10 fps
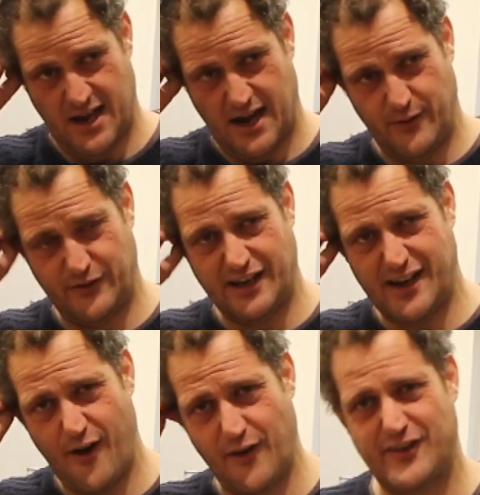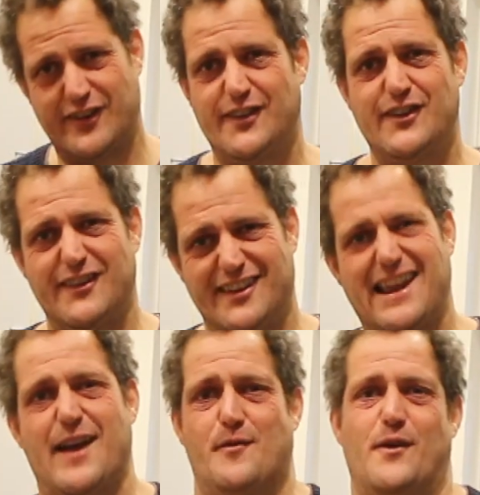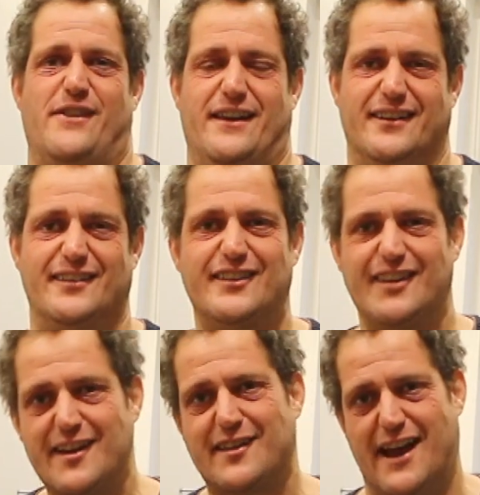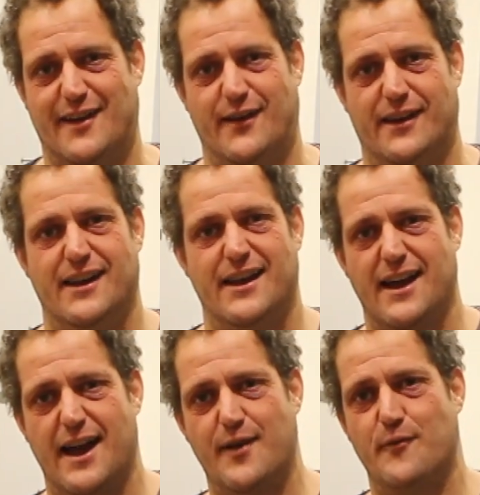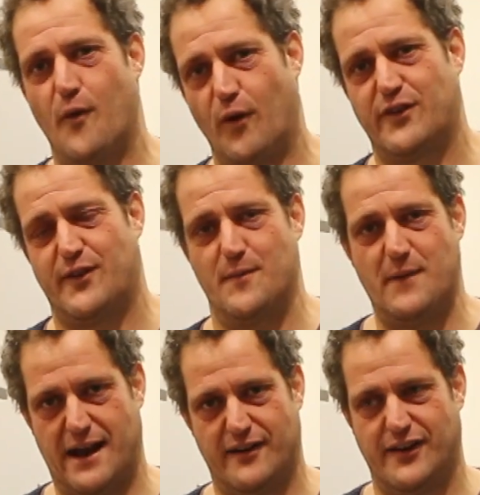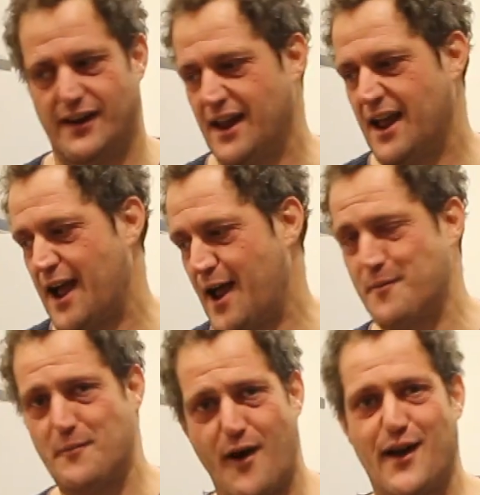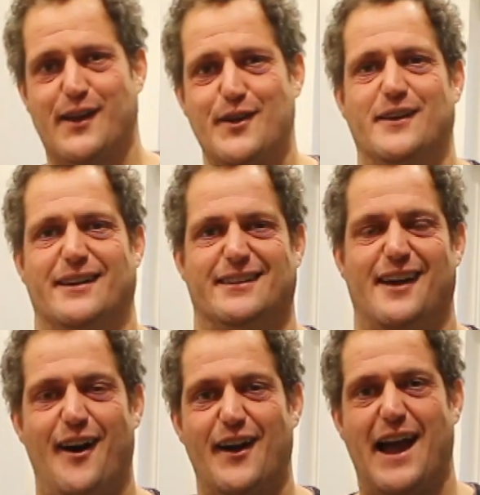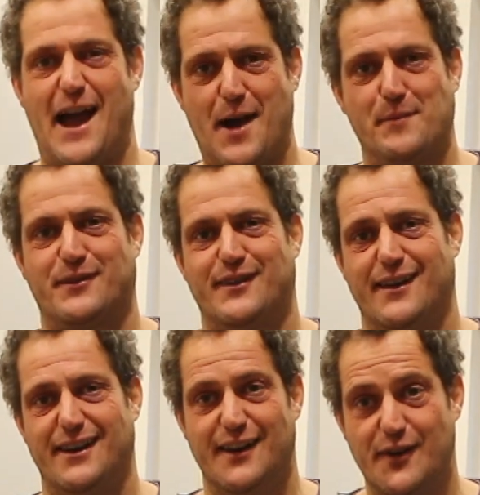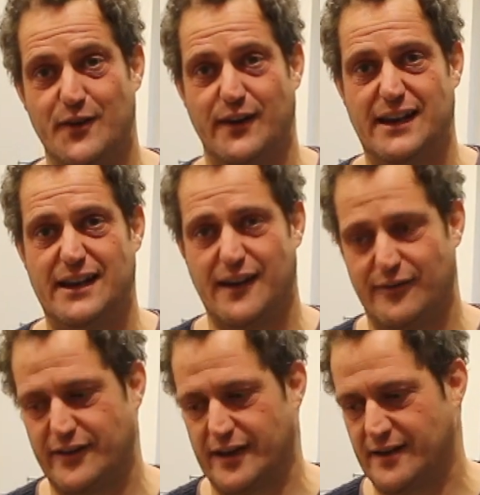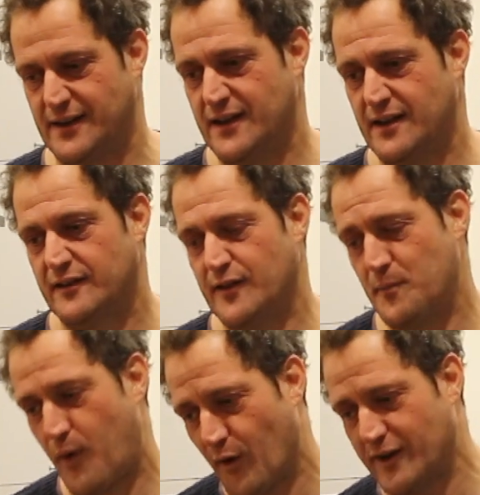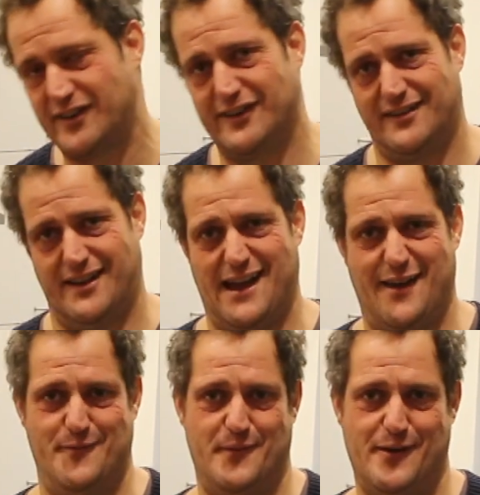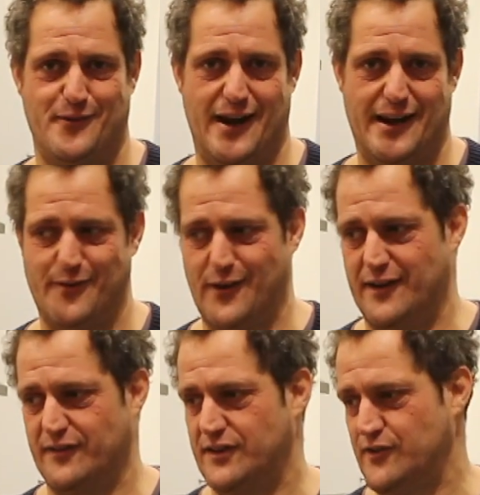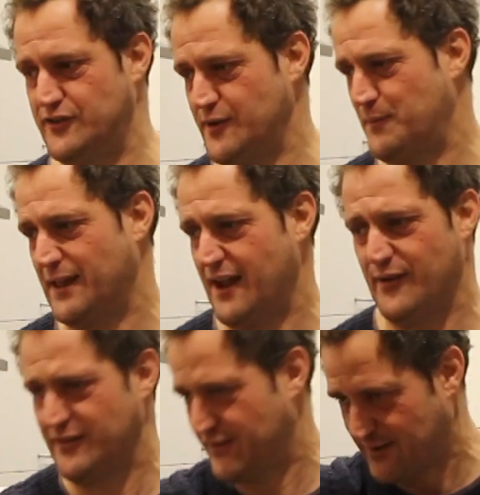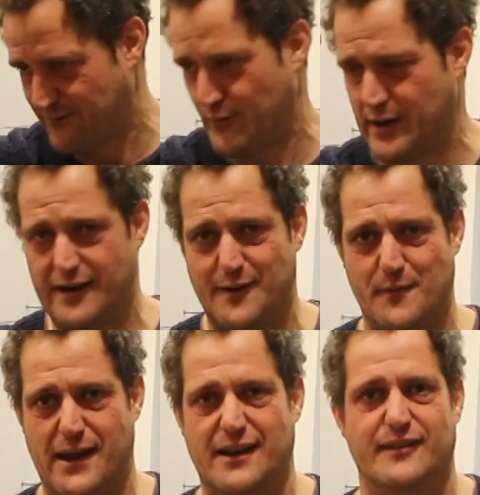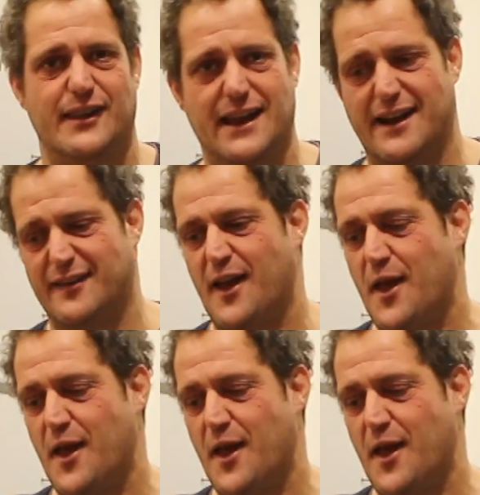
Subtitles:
I was encouraged to just get with it and sit down and watch the match. And my goodness, I absolutely loved it. So apologies that I haven't been rallying round. You should be there even if we didn't make it to the end.